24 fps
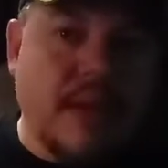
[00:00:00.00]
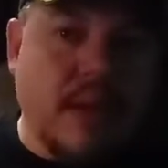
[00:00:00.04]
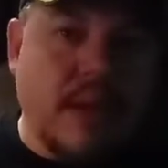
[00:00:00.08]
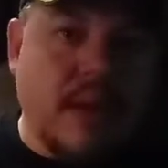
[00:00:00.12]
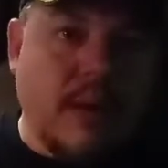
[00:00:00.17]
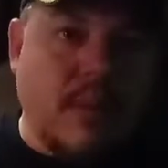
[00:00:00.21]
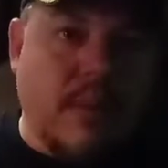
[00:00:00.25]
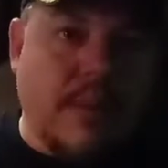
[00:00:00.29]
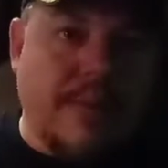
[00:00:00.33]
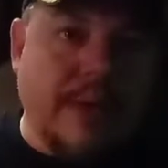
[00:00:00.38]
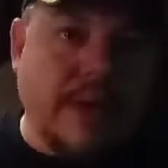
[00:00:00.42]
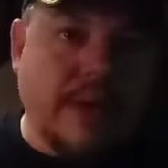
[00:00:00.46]

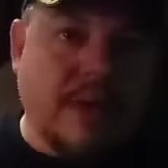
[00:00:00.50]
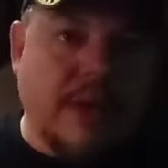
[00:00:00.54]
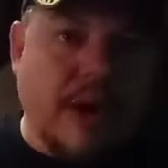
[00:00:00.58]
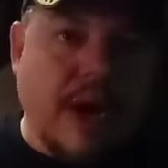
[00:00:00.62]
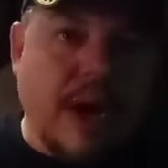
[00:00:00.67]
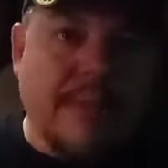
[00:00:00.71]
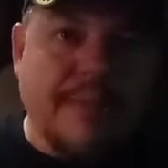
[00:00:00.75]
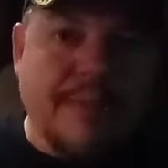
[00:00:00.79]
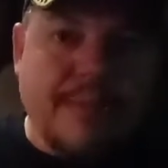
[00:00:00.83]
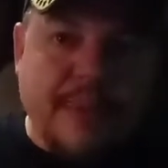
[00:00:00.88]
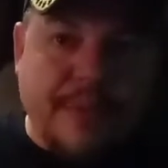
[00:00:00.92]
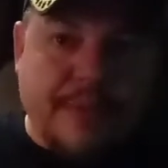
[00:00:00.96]
when they
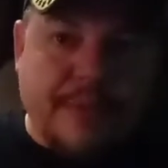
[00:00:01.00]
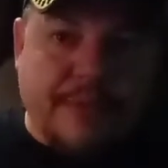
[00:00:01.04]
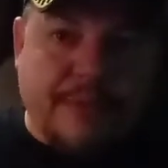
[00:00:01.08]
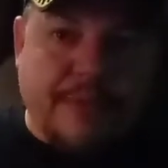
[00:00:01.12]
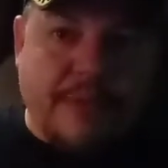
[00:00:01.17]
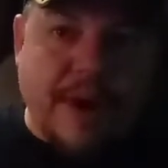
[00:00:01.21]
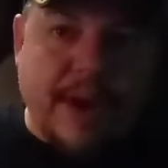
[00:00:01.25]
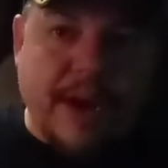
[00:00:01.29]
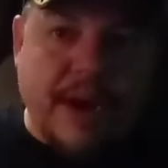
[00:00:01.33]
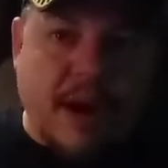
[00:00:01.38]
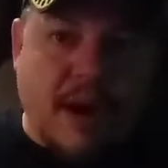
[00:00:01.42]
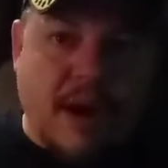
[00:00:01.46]
drop the
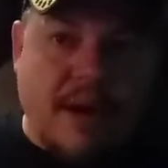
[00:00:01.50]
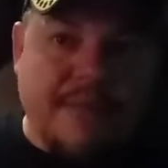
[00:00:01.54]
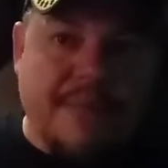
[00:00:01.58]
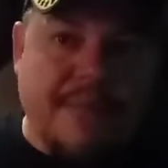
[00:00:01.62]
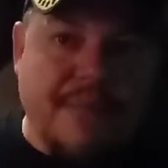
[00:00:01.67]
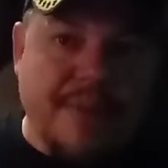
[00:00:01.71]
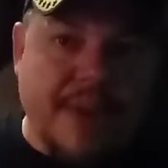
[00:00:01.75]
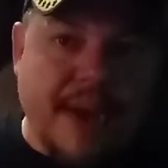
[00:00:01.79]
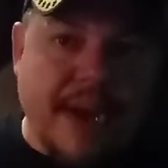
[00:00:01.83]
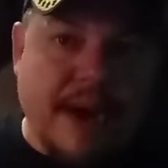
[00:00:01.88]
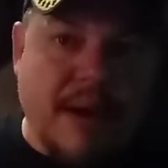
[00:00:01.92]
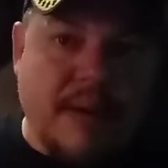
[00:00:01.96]
freight off
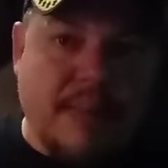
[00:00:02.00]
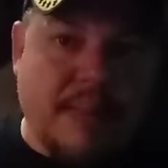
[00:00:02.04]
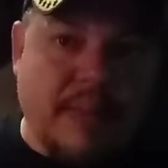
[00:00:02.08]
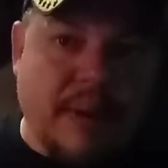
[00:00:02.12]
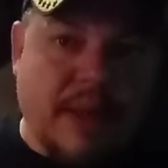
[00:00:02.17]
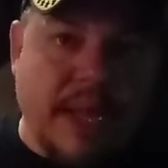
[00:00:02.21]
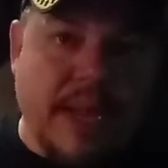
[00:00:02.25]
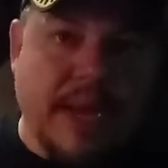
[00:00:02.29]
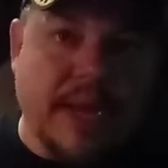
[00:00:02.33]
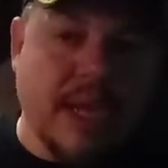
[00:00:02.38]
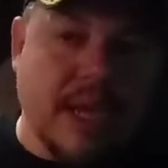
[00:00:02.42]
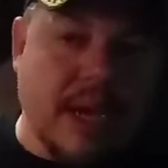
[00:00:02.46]
an
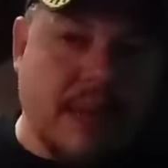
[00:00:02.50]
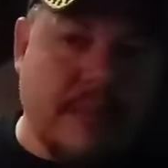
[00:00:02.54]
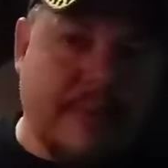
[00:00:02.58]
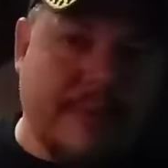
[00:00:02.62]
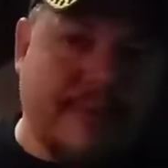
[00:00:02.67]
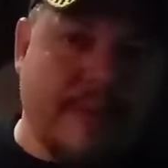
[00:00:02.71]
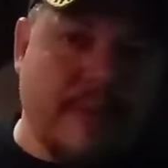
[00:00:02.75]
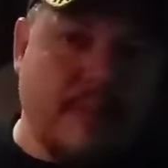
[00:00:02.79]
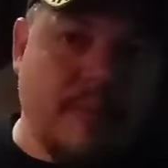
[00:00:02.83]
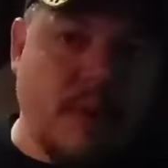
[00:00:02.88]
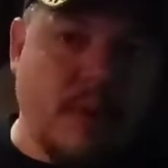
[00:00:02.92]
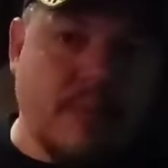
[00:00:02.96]
airplane coming
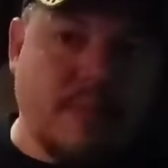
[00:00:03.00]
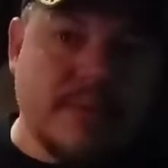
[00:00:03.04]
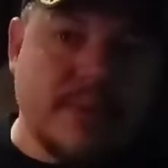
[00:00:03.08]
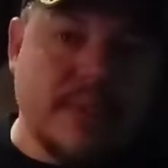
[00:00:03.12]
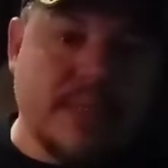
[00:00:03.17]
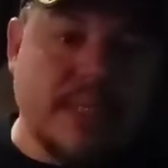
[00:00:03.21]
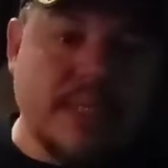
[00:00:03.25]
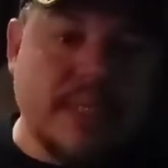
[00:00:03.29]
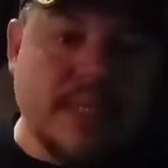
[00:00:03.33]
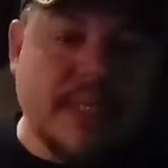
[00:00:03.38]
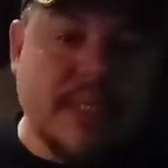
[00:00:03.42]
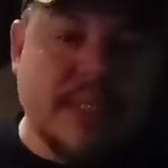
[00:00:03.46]
from
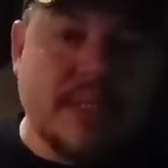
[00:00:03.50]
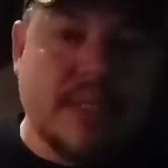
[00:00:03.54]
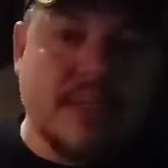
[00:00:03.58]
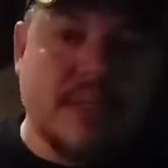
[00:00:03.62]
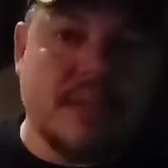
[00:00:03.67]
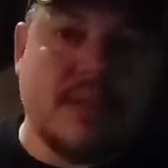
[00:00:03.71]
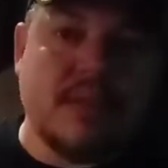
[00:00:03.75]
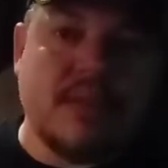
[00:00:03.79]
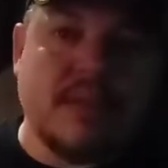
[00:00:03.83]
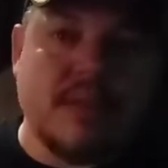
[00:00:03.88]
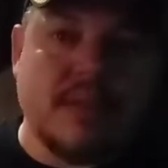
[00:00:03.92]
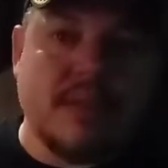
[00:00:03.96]
overseas
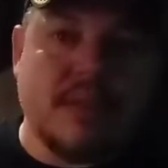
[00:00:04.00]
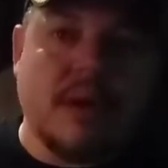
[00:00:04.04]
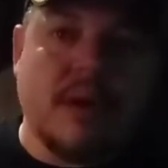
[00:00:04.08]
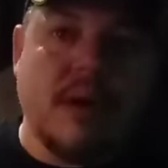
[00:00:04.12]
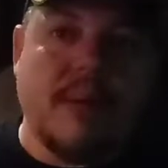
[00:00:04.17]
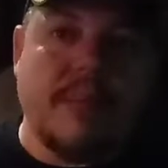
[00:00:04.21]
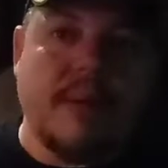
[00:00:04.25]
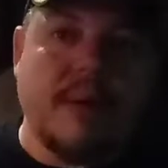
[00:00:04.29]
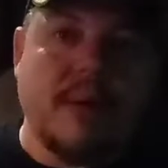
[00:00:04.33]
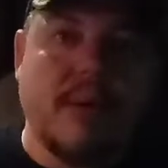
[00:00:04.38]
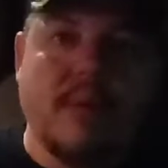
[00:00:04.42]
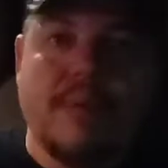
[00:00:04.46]
into the
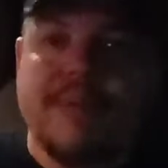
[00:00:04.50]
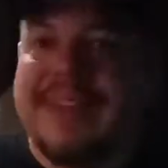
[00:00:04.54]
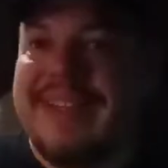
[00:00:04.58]
terminal,